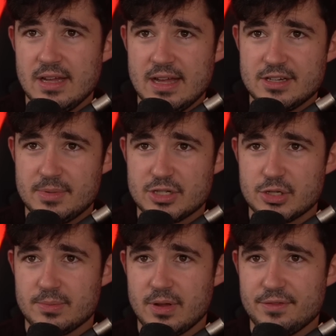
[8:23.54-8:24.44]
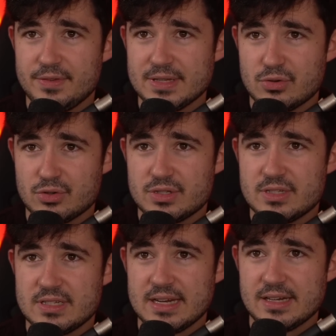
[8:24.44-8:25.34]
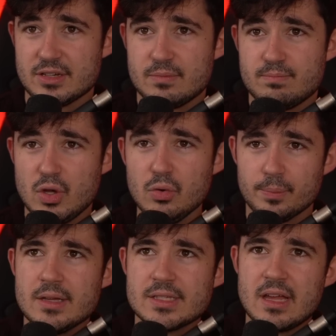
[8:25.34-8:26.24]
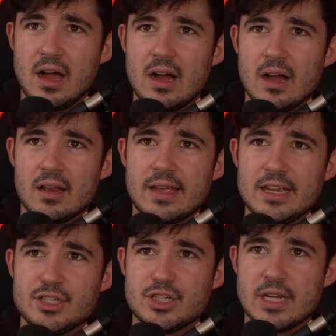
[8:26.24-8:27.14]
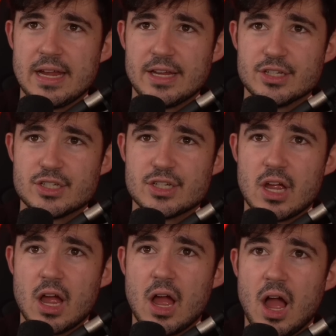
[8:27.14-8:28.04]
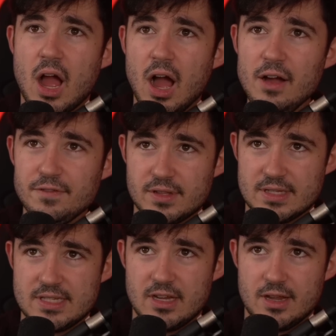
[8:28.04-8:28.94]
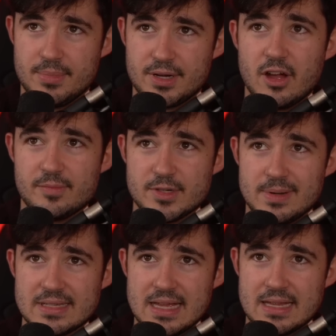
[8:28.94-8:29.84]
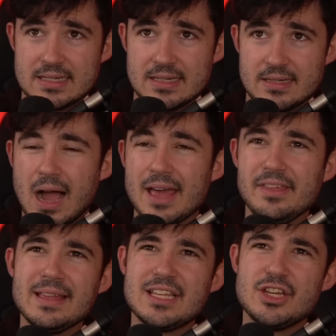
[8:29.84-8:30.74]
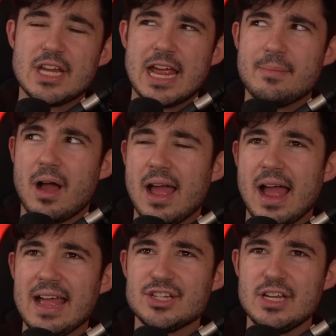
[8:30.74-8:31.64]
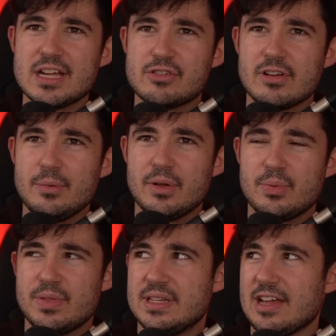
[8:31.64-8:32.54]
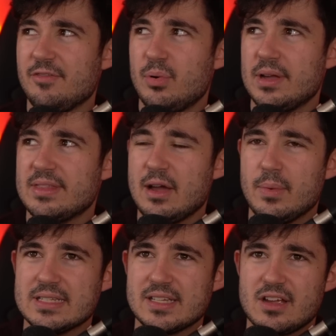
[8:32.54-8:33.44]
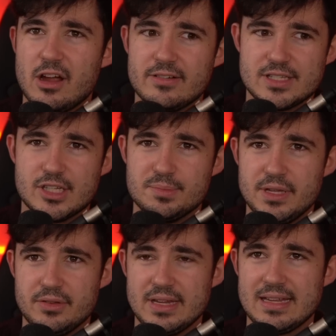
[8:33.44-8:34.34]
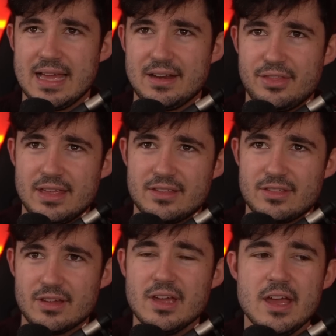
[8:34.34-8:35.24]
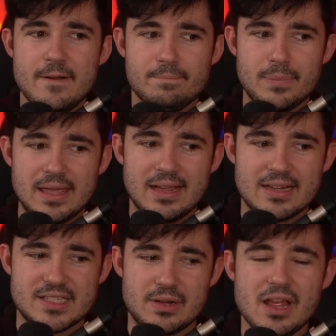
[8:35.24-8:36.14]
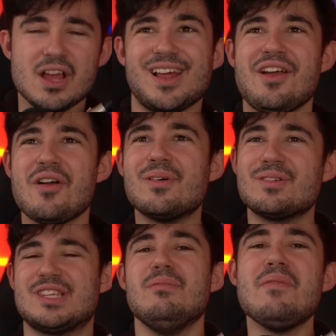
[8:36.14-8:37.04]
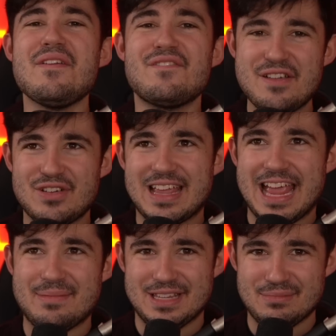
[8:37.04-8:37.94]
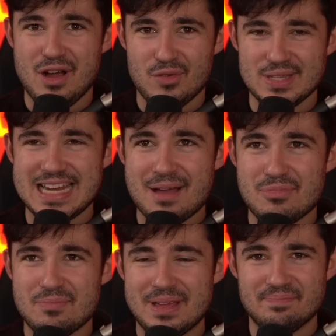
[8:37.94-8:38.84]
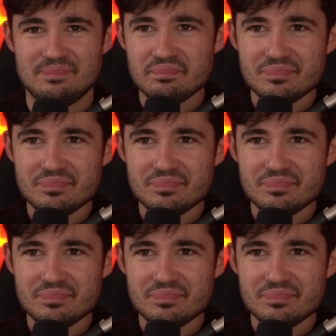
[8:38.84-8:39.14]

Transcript: Angela Bishop, Iron Fist, Logjawr, Titania. Cool. Sakar, location change. After this turn, put a card from each player's hand here. I think that's a shame. I actually agree with the dev point there where Sakar is super unique, and I think that making it so, like, some of my favorite games in Marvel Snap have been